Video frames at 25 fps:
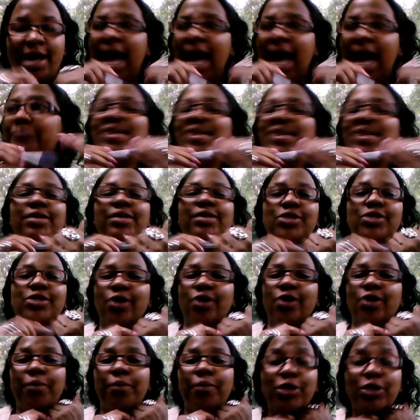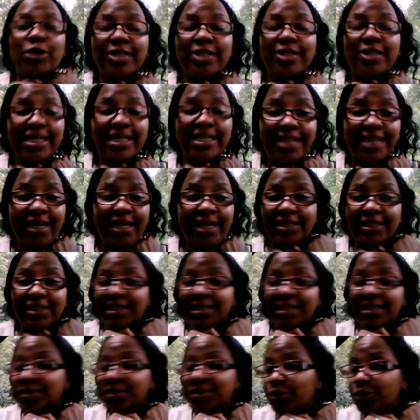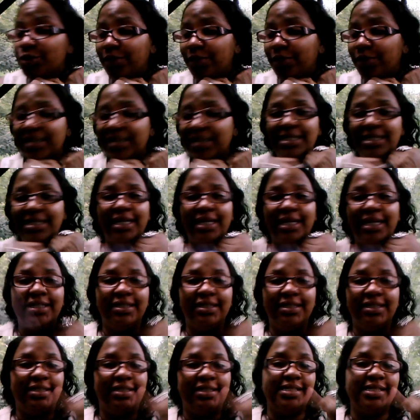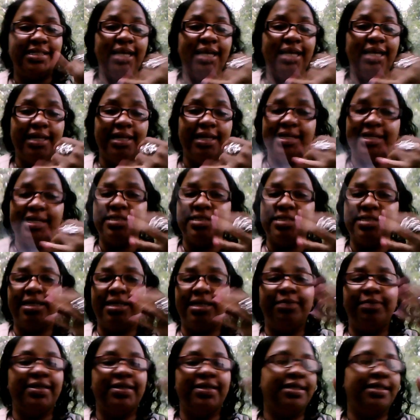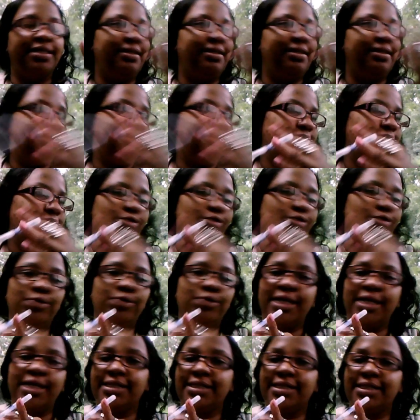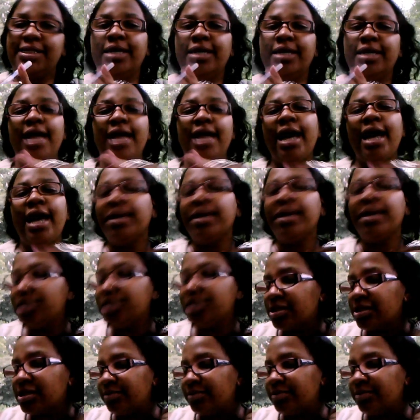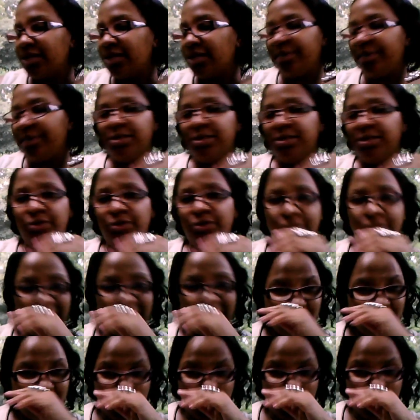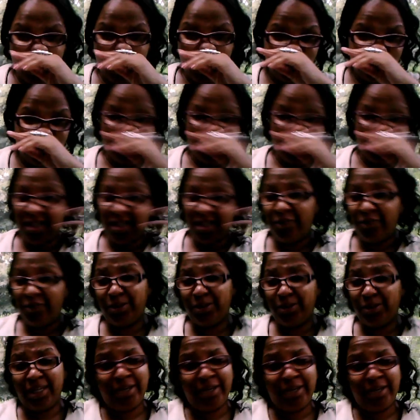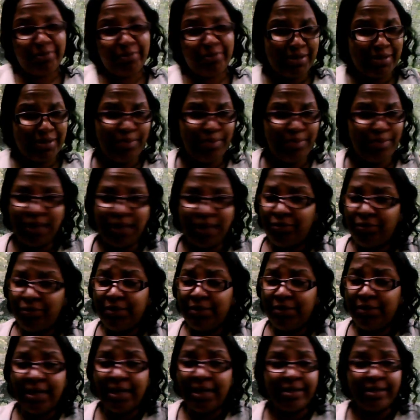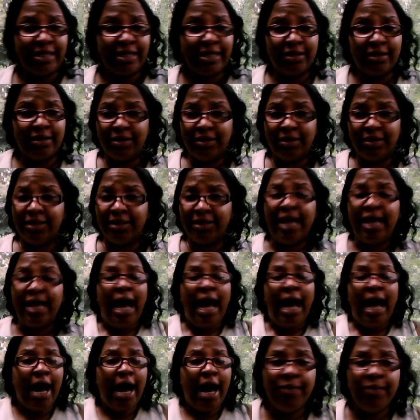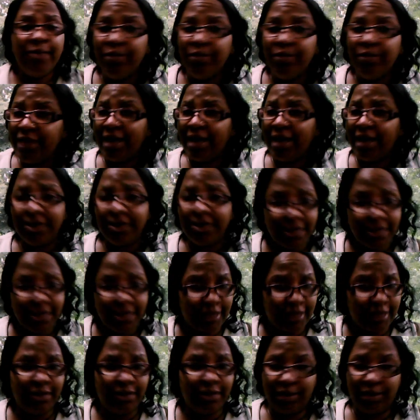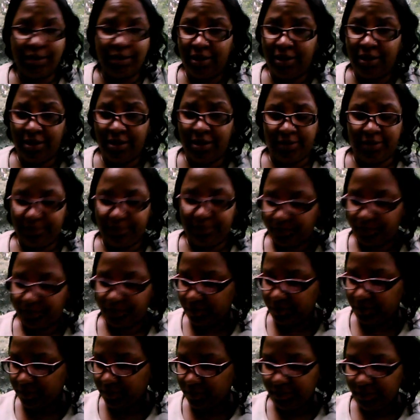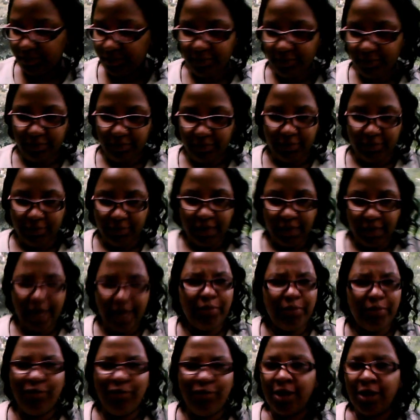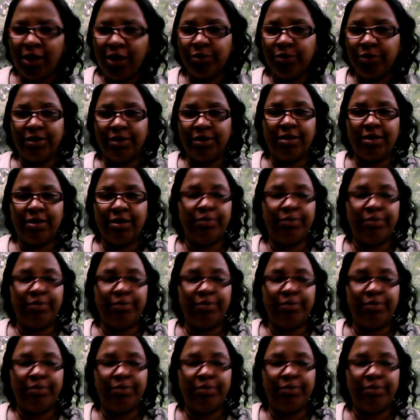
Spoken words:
I'm also not saying anything new. I'm not saying anything that Sally hasn't said. I'm not saying anything that Rose hasn't said. I just sometimes, if you hear it enough or you hear it from somebody from the outside looking in, I'm from the outside looking in. I've been following the